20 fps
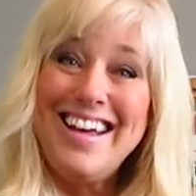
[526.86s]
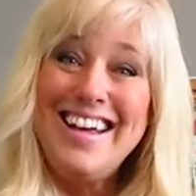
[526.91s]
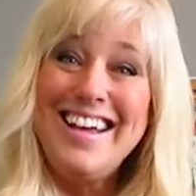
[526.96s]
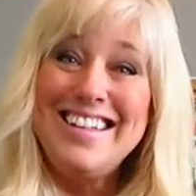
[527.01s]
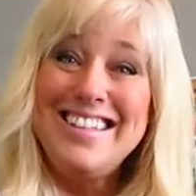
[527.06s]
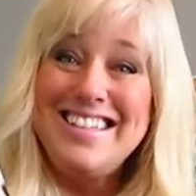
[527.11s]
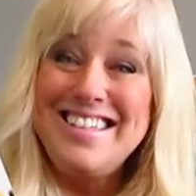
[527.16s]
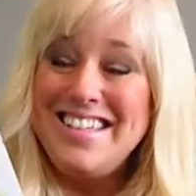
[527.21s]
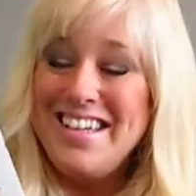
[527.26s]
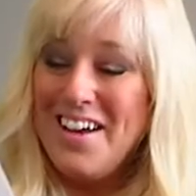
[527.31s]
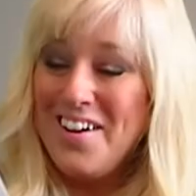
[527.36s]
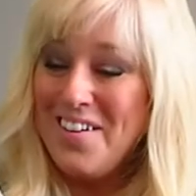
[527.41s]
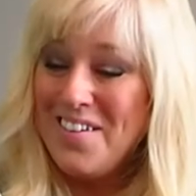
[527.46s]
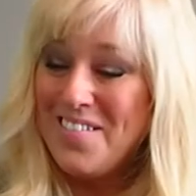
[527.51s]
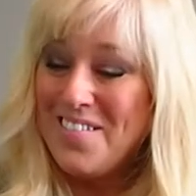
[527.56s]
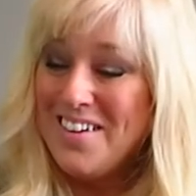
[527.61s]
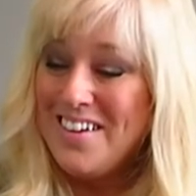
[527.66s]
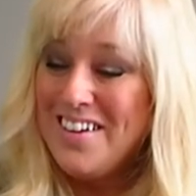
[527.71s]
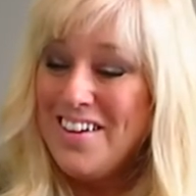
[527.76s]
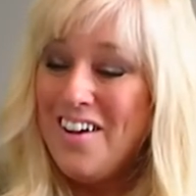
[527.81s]
And
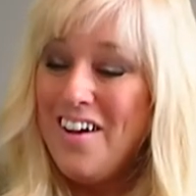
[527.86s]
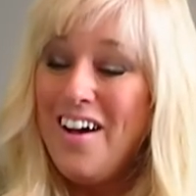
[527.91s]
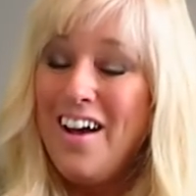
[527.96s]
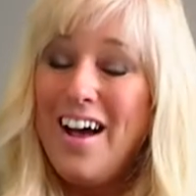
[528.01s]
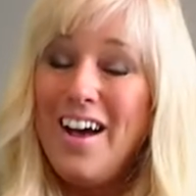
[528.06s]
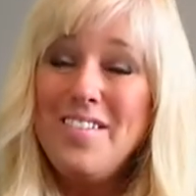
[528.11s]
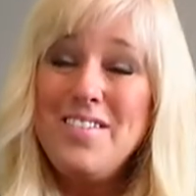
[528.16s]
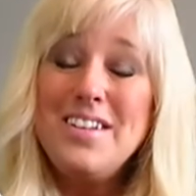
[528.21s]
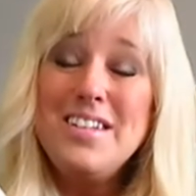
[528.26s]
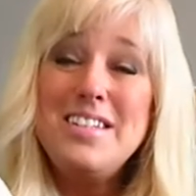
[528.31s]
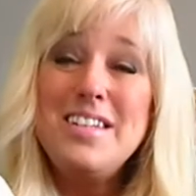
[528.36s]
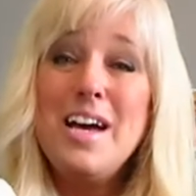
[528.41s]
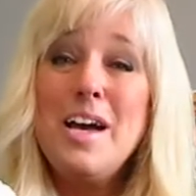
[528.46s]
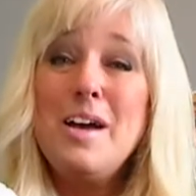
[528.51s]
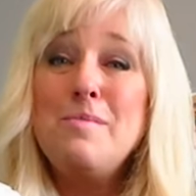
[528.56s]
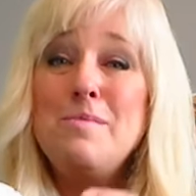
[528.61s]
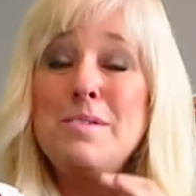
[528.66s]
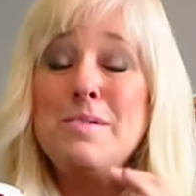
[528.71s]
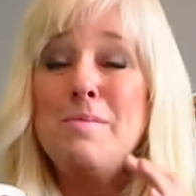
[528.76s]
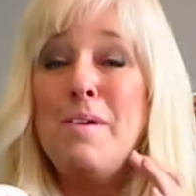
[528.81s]
so
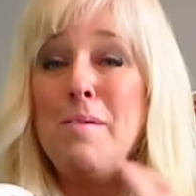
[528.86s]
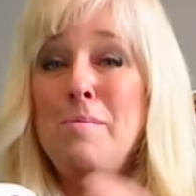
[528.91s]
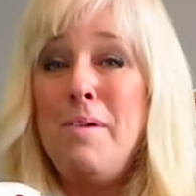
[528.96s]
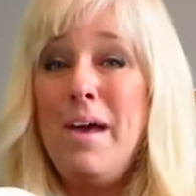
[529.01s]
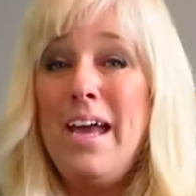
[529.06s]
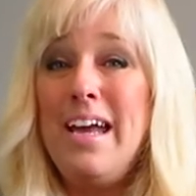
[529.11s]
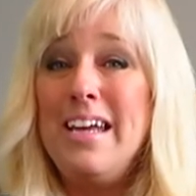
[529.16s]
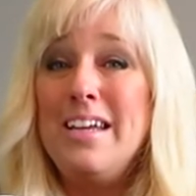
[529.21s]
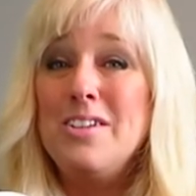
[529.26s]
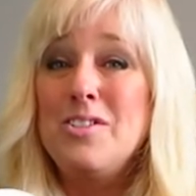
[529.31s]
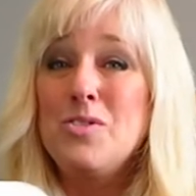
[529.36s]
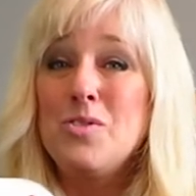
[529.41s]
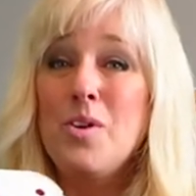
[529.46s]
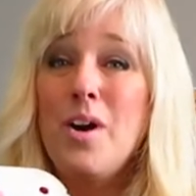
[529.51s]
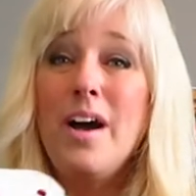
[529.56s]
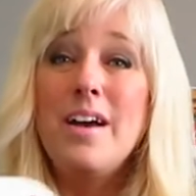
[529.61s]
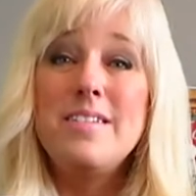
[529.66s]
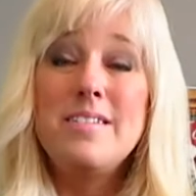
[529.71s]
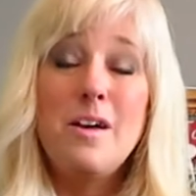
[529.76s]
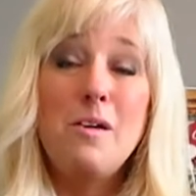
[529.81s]
oftentimes my paint
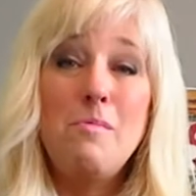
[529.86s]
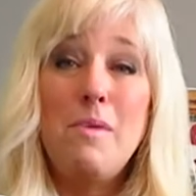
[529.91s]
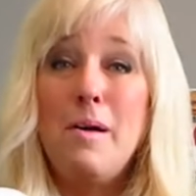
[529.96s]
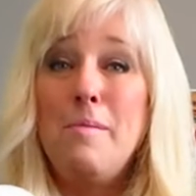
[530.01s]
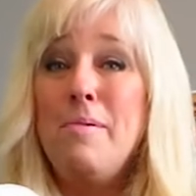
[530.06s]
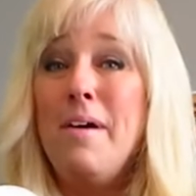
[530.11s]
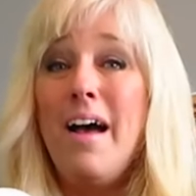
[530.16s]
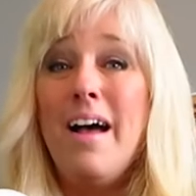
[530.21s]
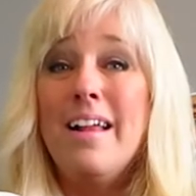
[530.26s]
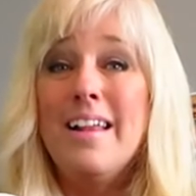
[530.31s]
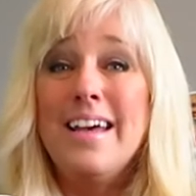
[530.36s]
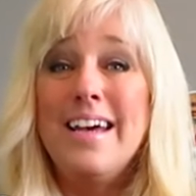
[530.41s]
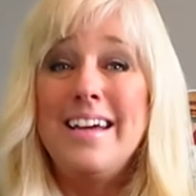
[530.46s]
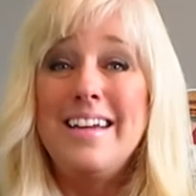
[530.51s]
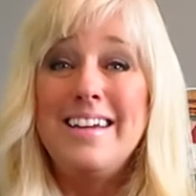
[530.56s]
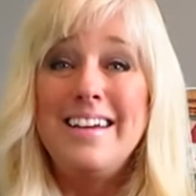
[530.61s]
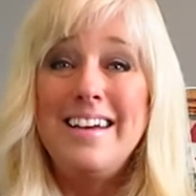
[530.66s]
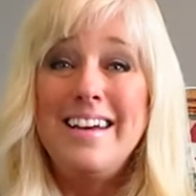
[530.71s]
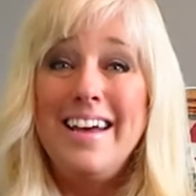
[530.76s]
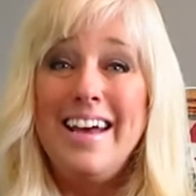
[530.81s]
dries on my
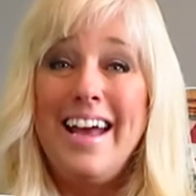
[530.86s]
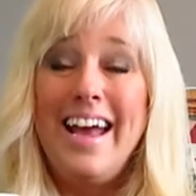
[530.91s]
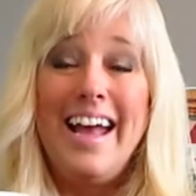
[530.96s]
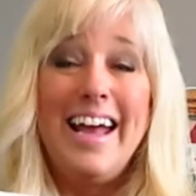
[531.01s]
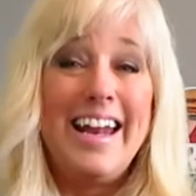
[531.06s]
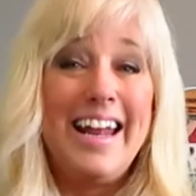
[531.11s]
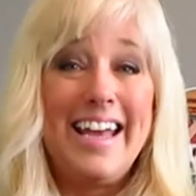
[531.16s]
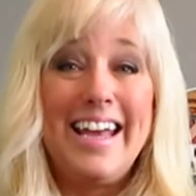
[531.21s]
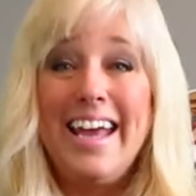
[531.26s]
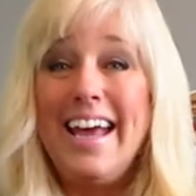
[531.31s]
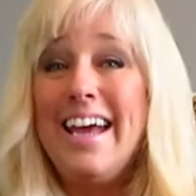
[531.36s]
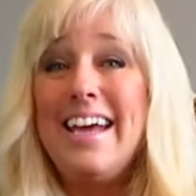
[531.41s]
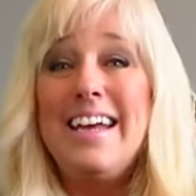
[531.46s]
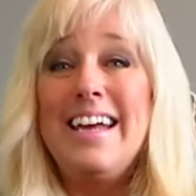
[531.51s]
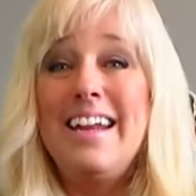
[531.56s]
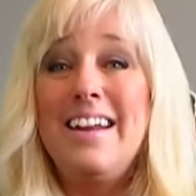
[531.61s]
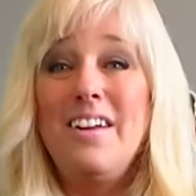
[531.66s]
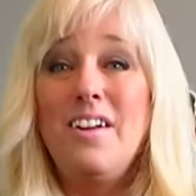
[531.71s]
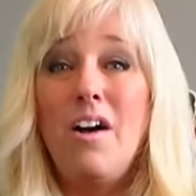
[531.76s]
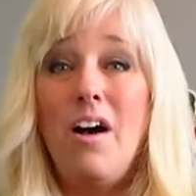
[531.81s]
palette and I can't
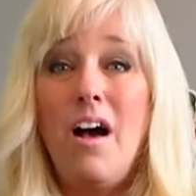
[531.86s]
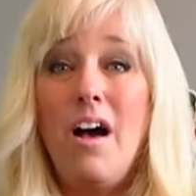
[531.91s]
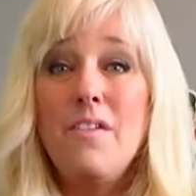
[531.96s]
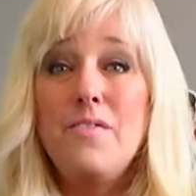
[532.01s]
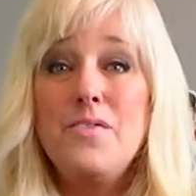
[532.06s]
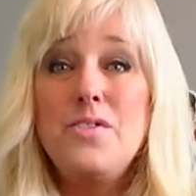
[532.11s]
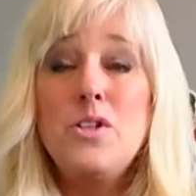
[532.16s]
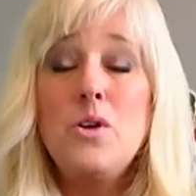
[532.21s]
get it off.